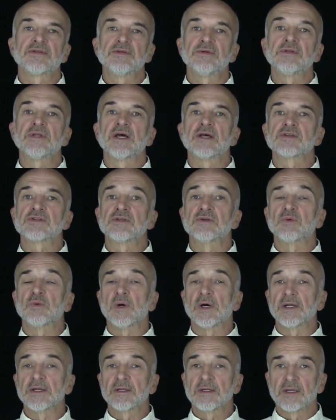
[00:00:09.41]

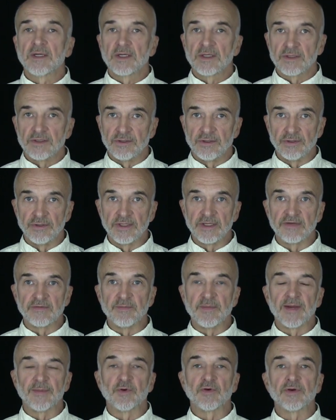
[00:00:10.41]
2001, Duty
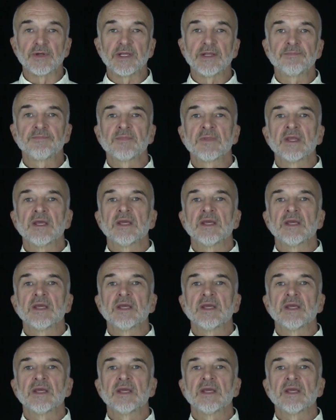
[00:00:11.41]
of Memory,